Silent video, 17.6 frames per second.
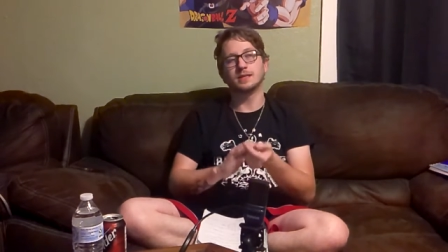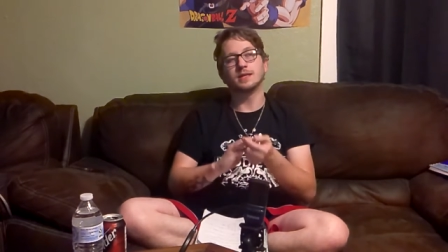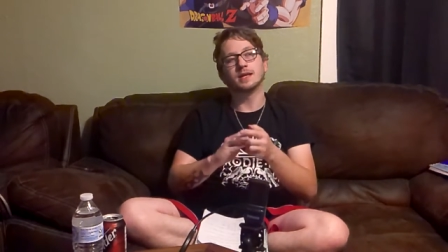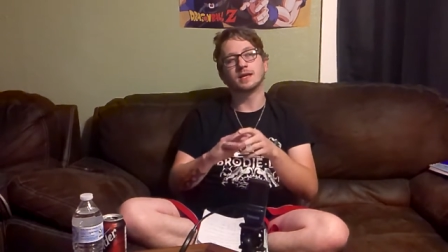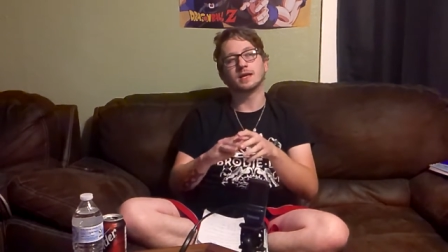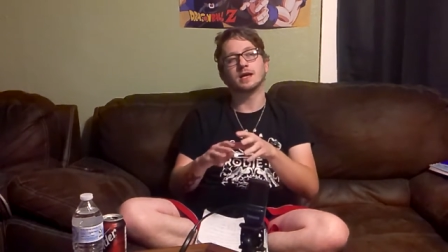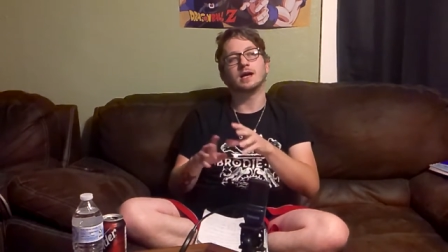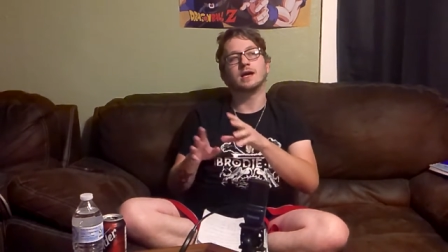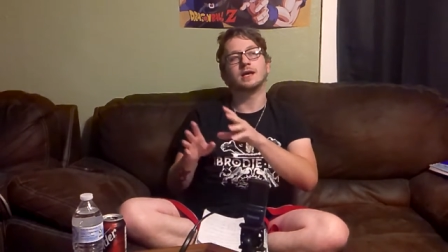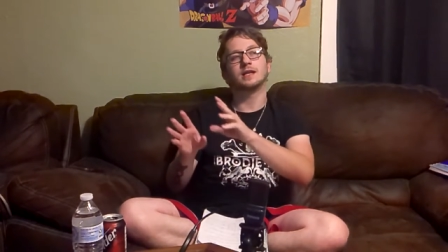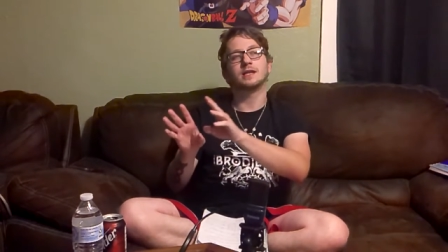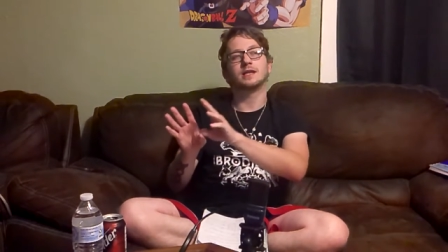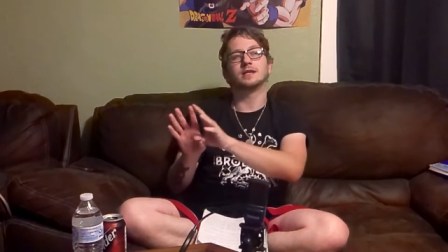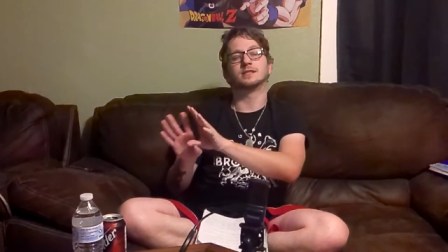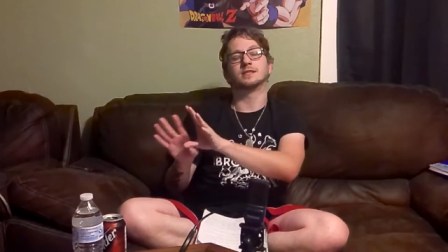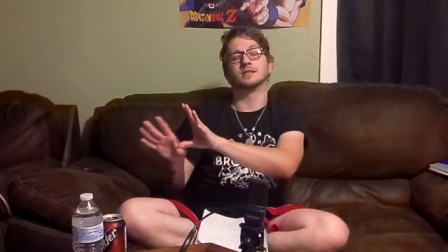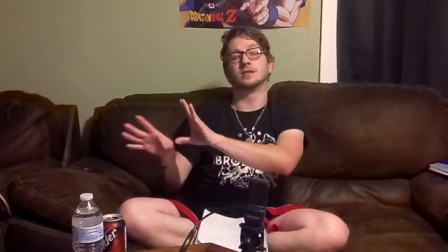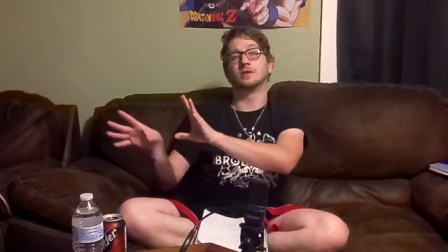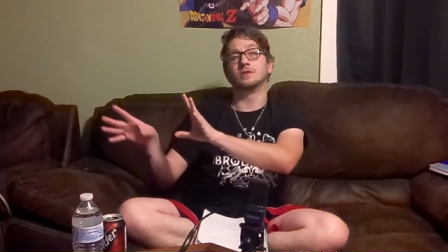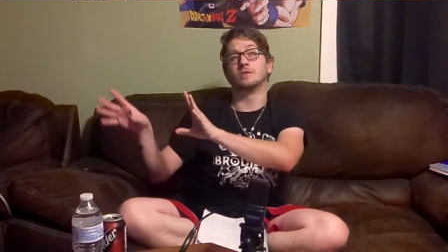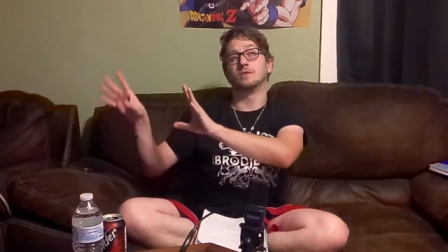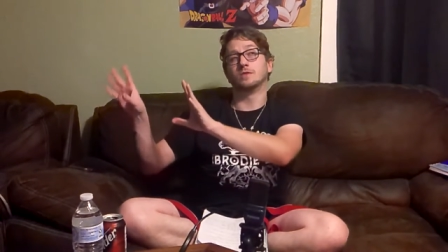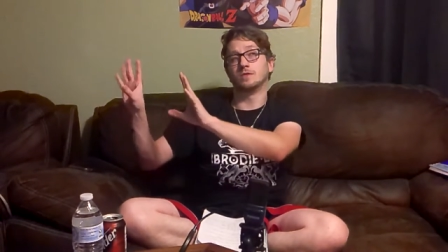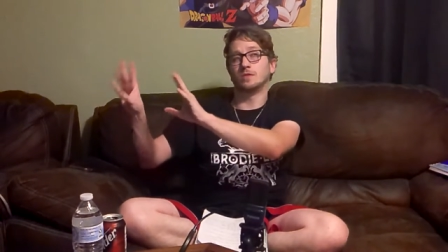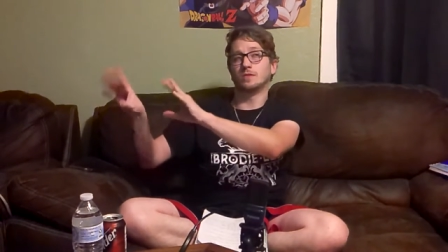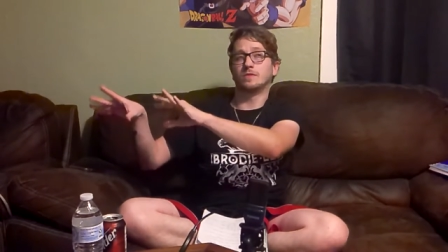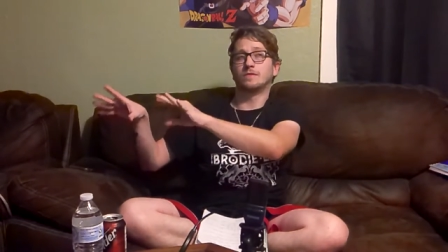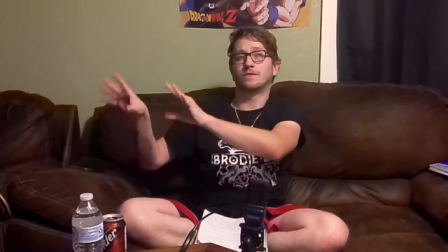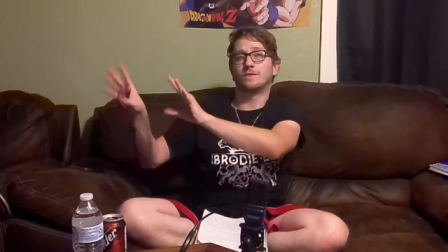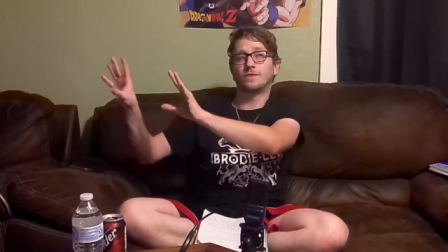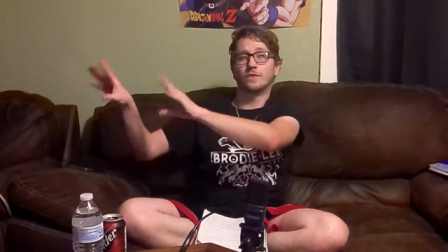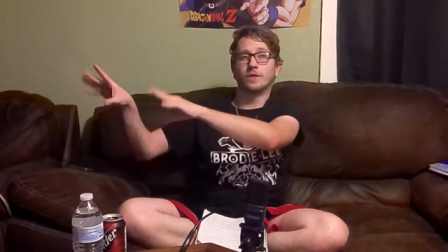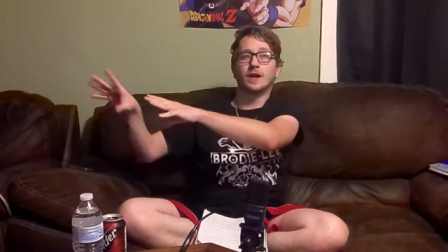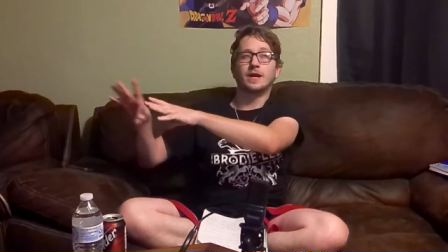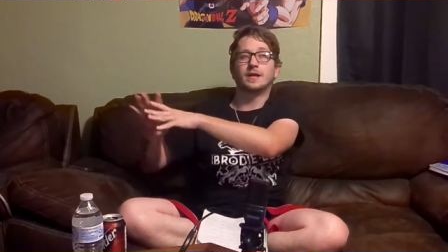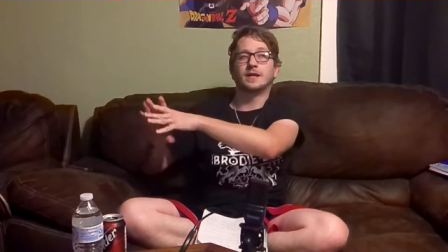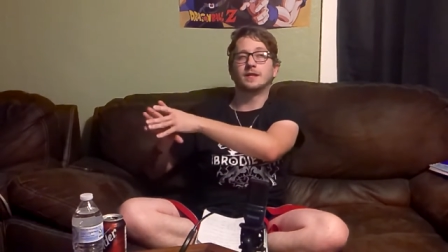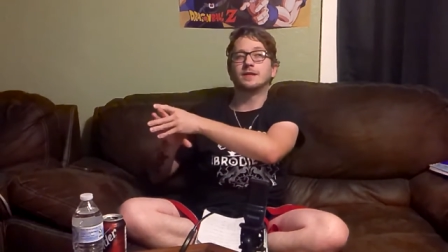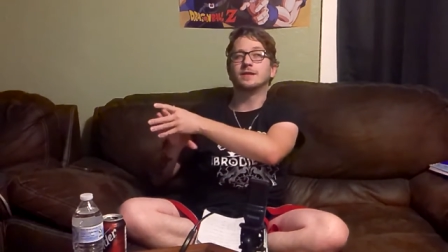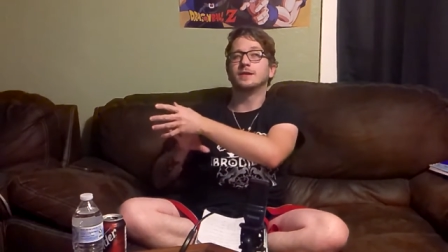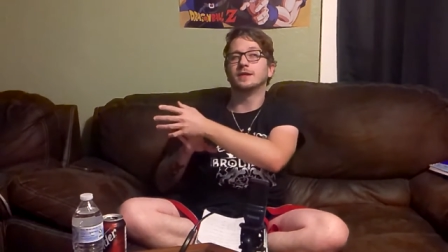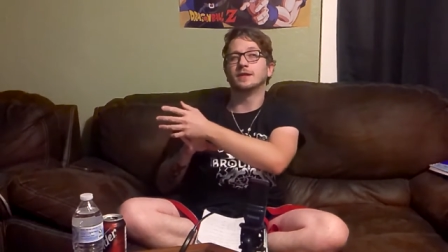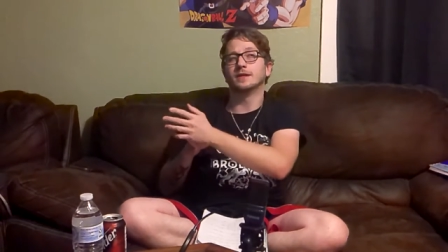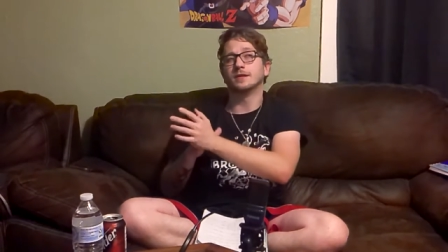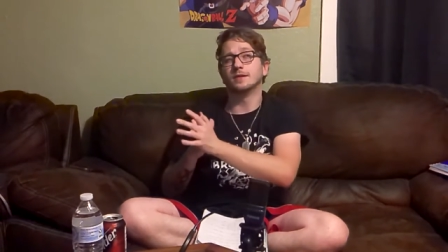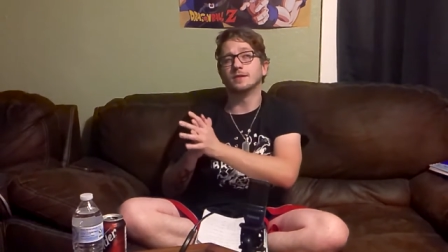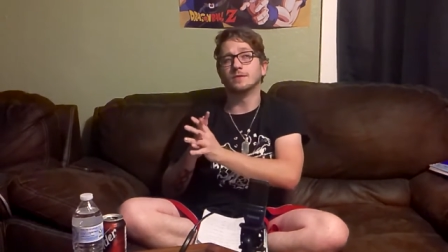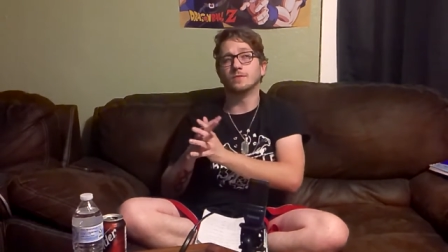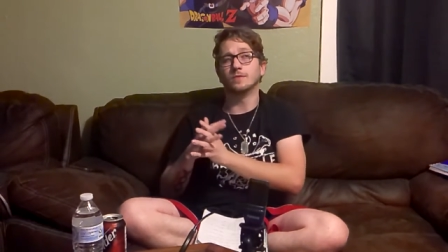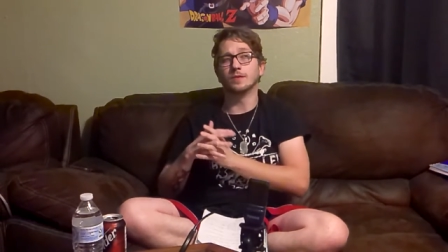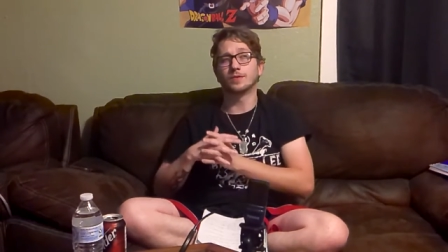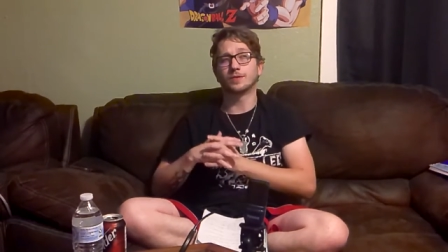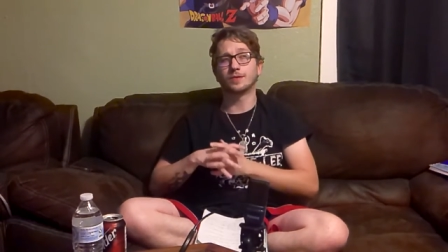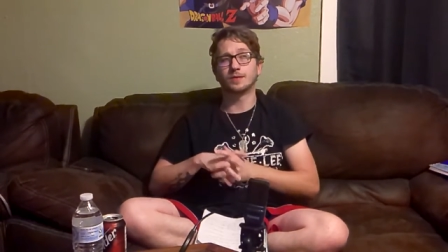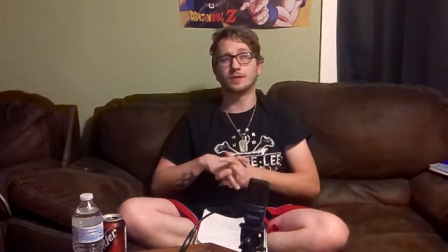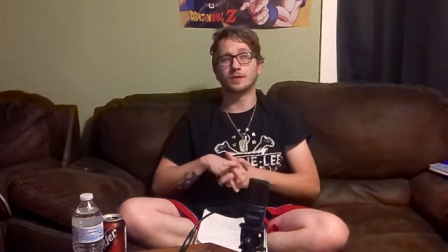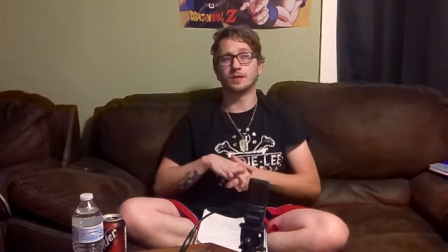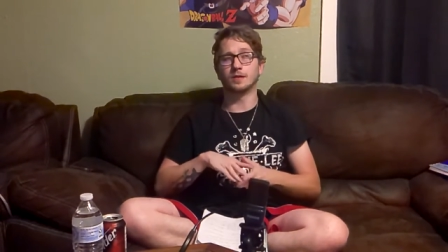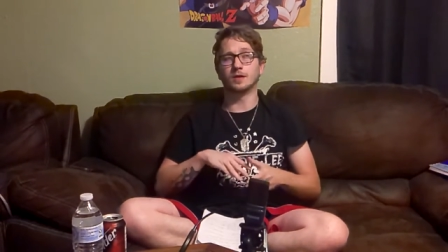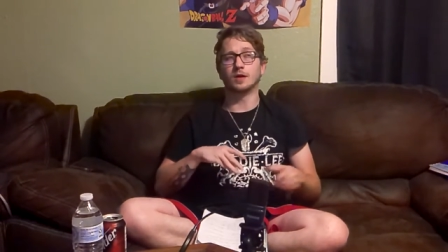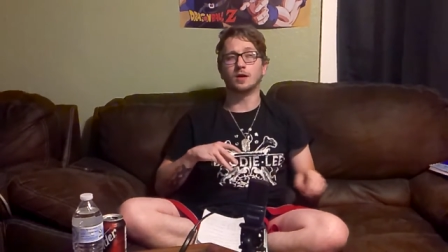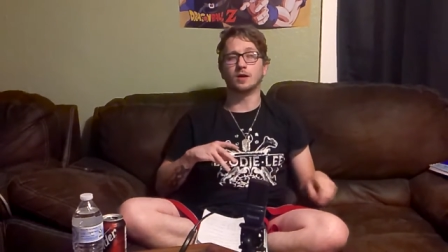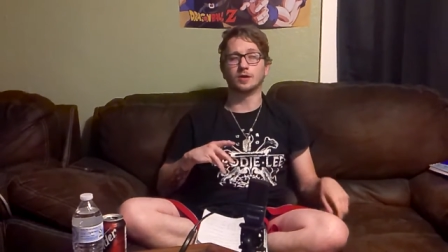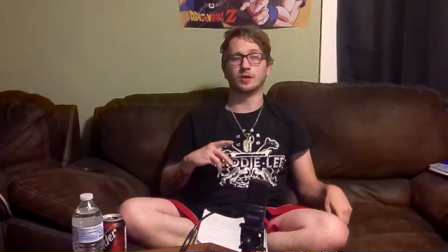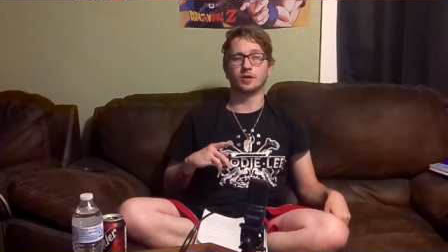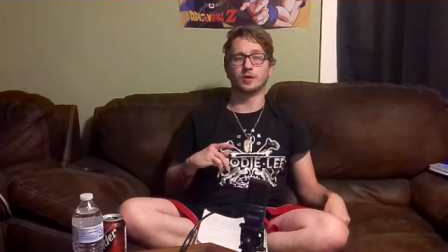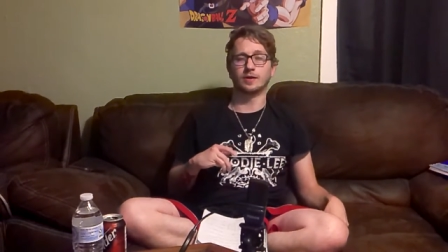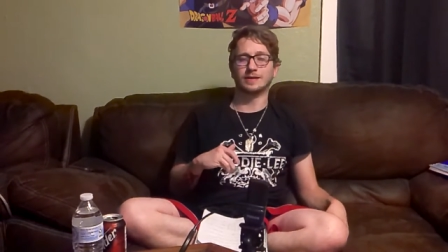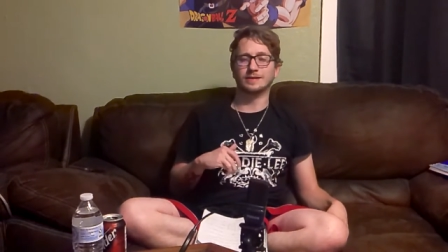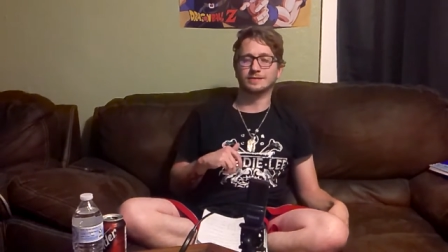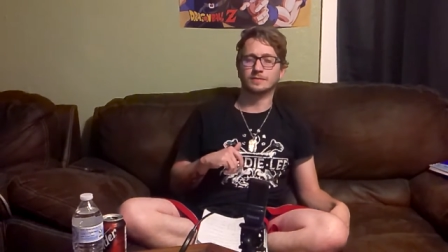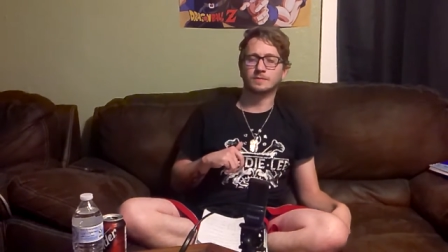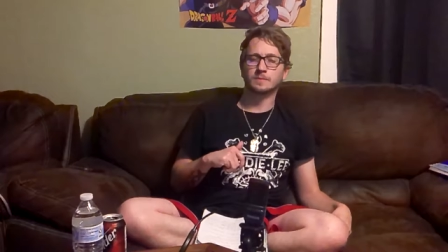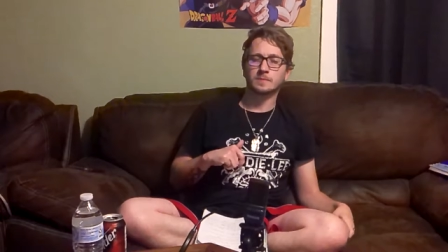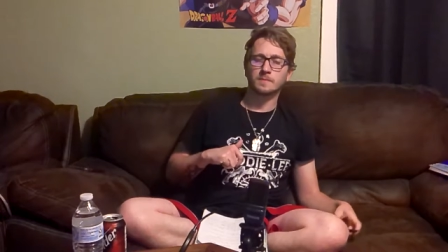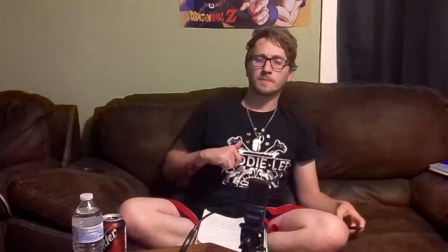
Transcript: It kind of gets a little frayed at the end with Connor and